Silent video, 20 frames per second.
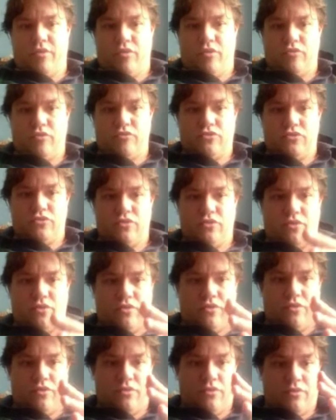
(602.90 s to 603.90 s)
Focus.
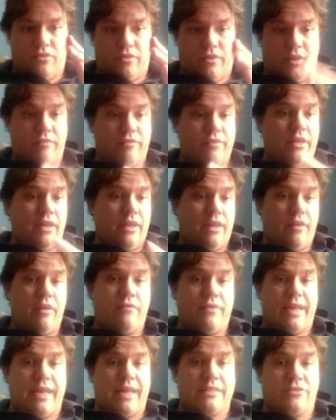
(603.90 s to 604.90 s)
If
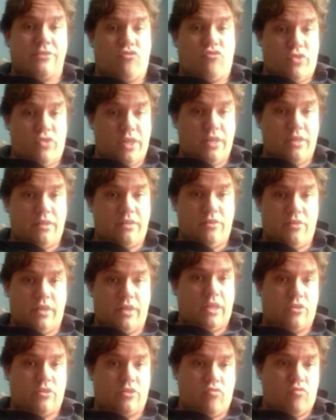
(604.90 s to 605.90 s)
he has 3, you
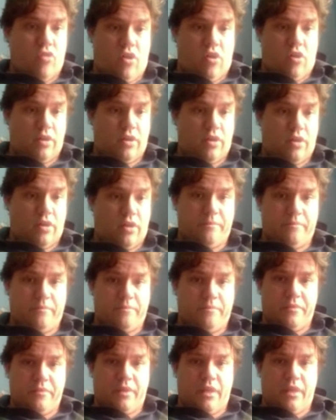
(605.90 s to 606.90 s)
can't go wrong.
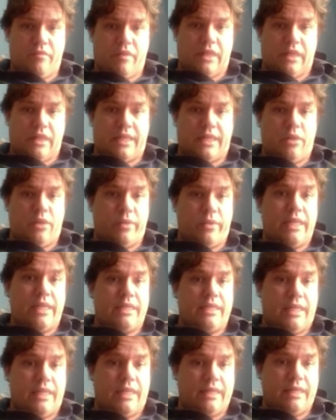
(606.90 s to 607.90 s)
If he has king, queen,
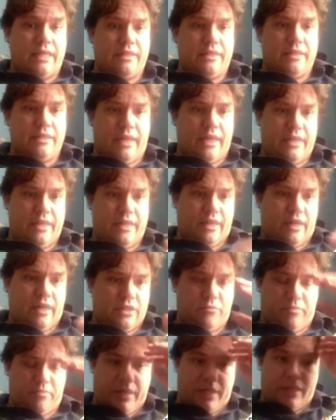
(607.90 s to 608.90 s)
and 10, any
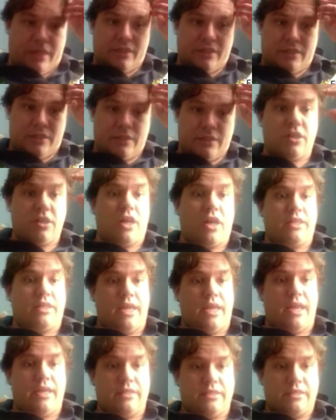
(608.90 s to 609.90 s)
card you play that is not
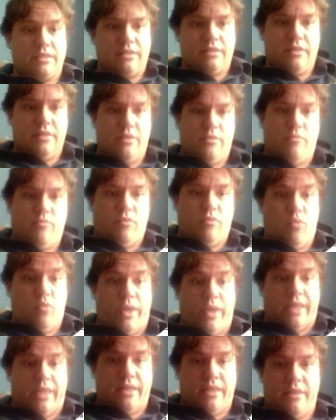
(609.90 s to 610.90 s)
the ace will
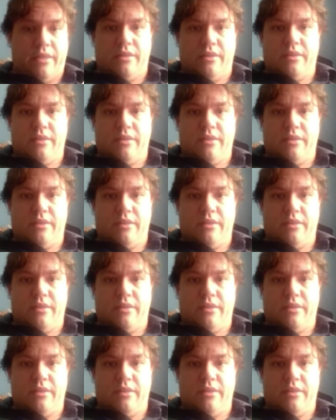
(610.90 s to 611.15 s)
win.